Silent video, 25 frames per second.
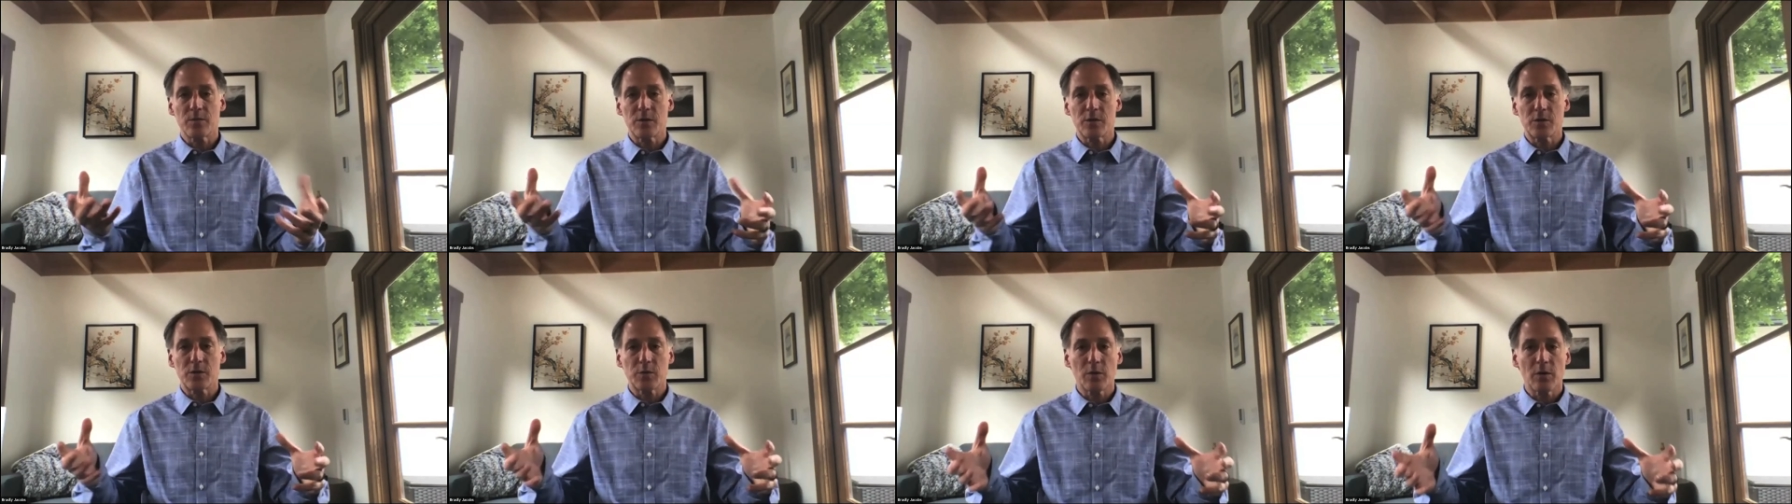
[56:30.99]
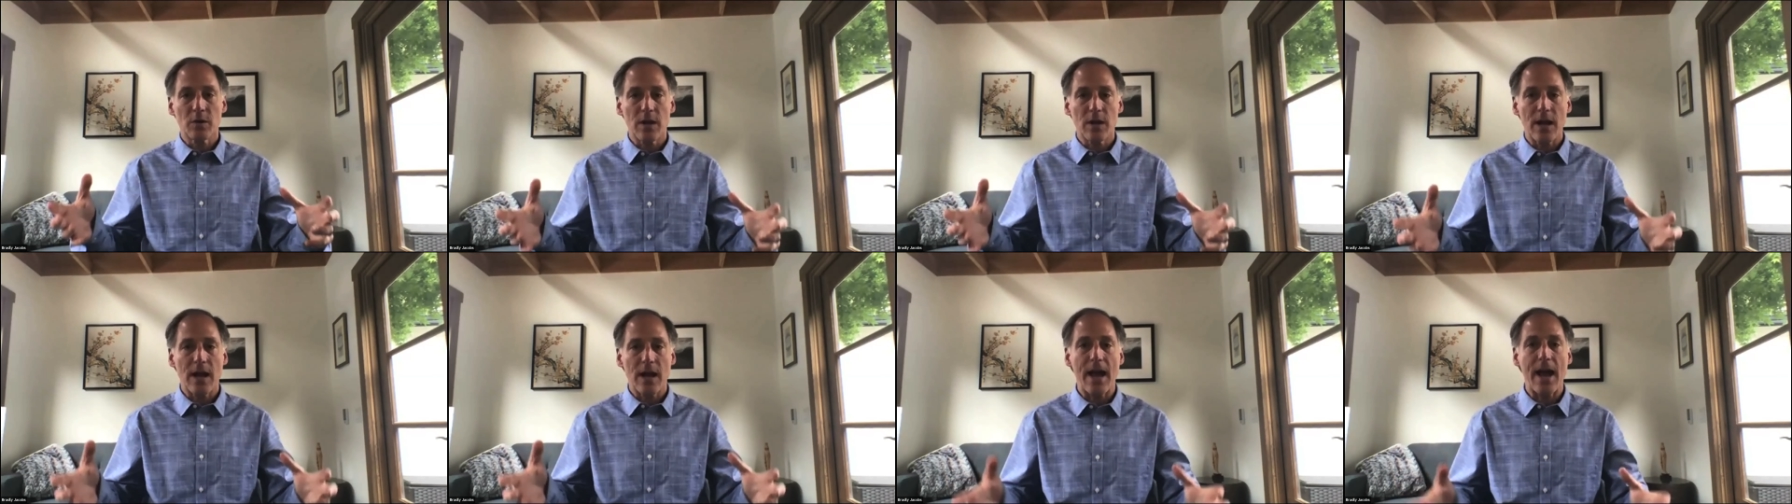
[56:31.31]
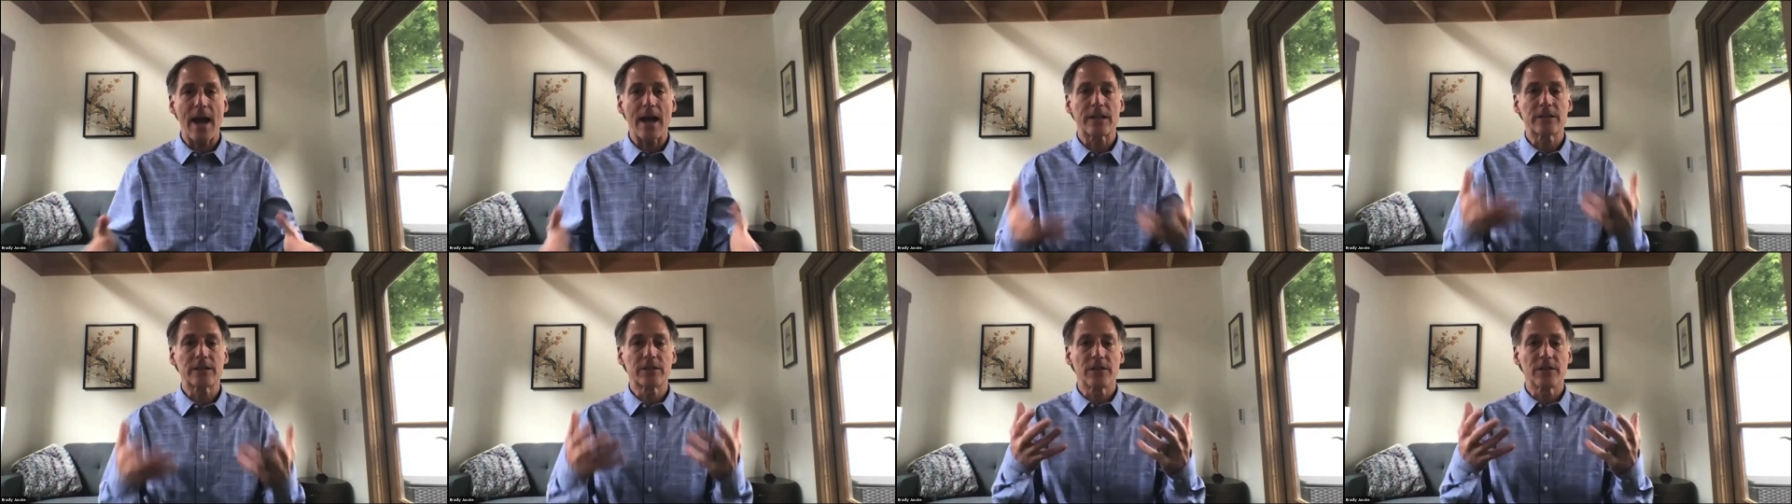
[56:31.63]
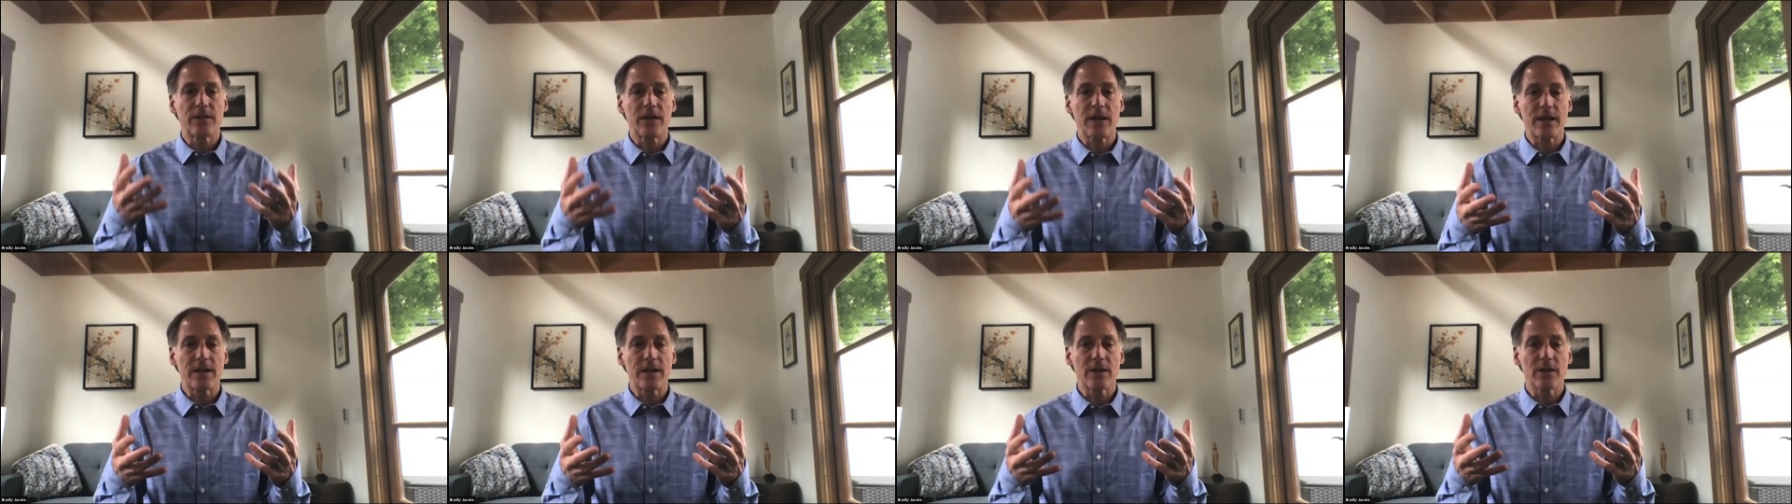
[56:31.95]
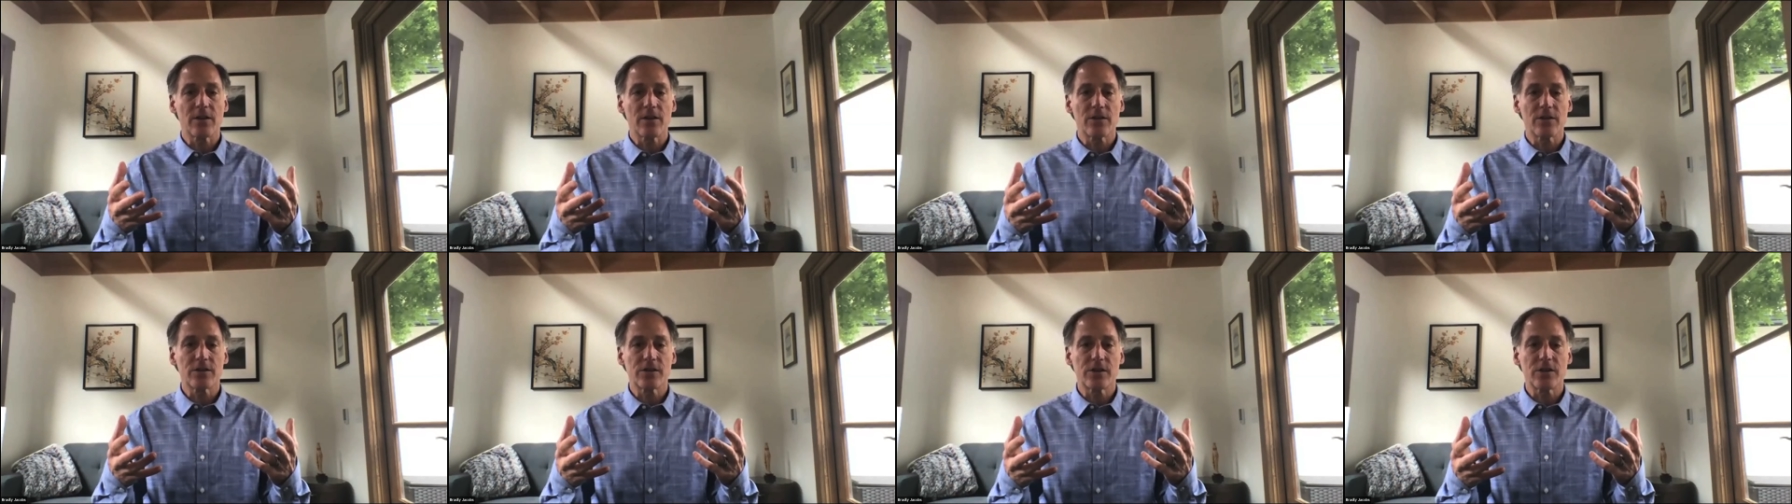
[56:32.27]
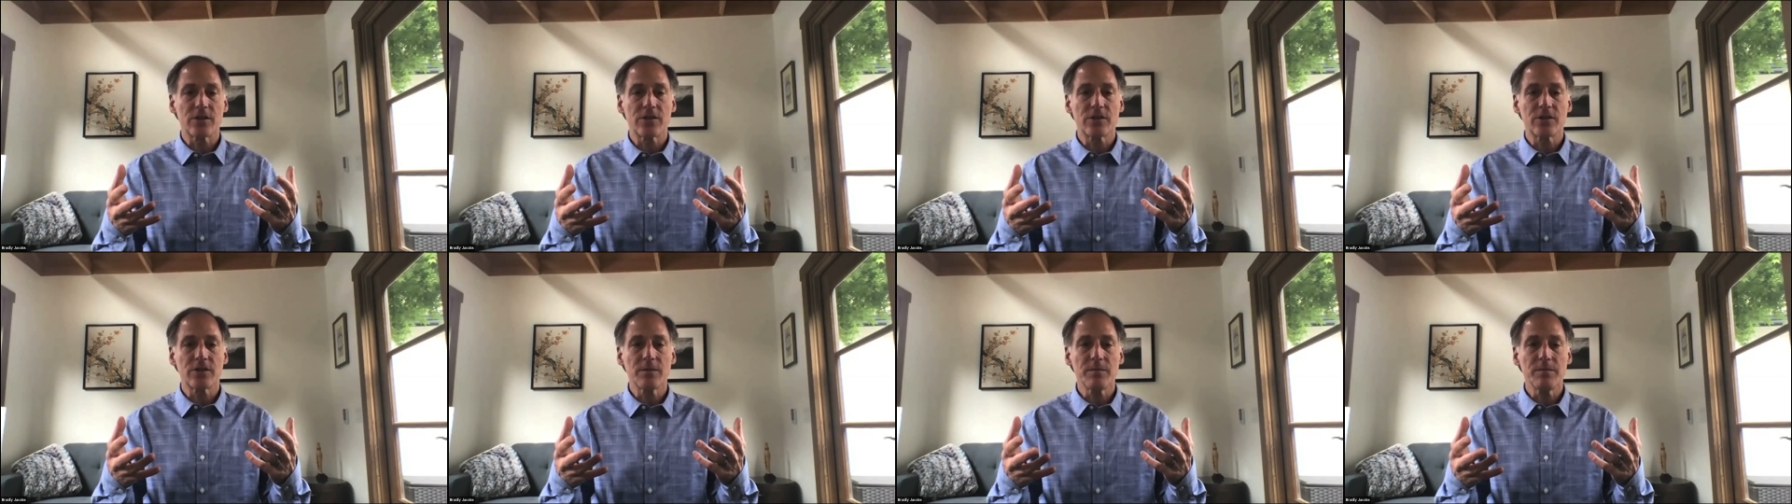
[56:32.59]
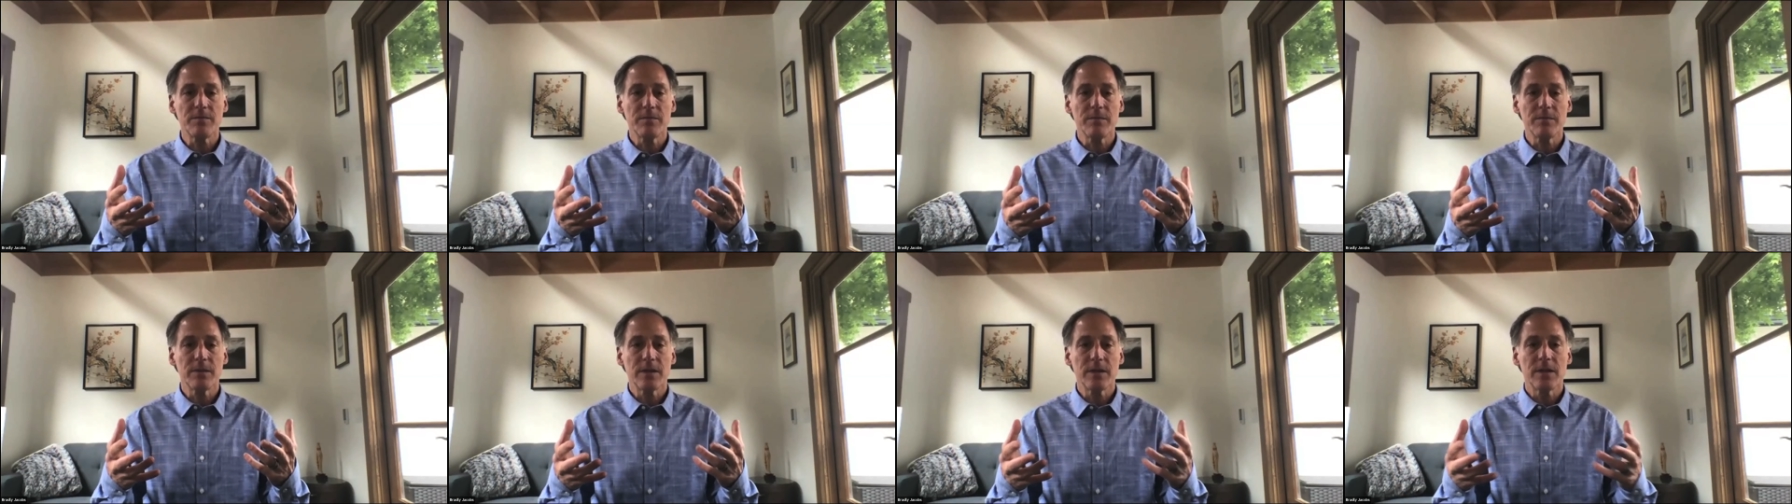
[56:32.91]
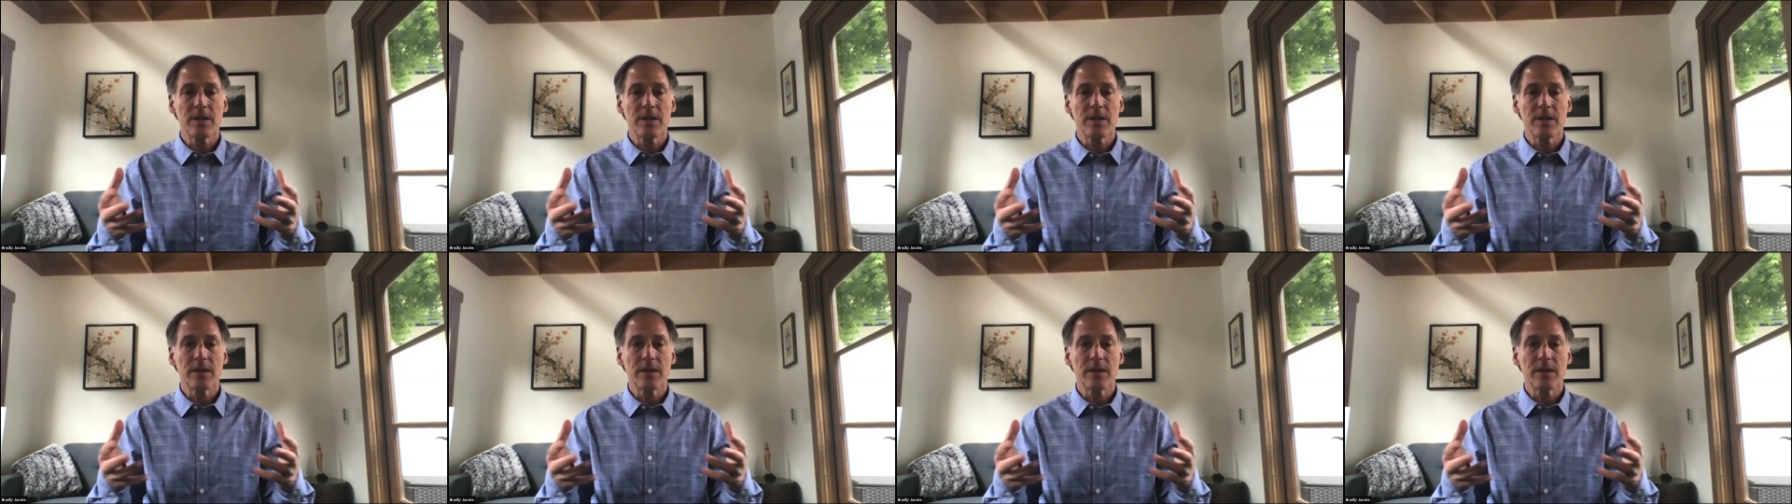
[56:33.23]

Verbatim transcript: which will activate our system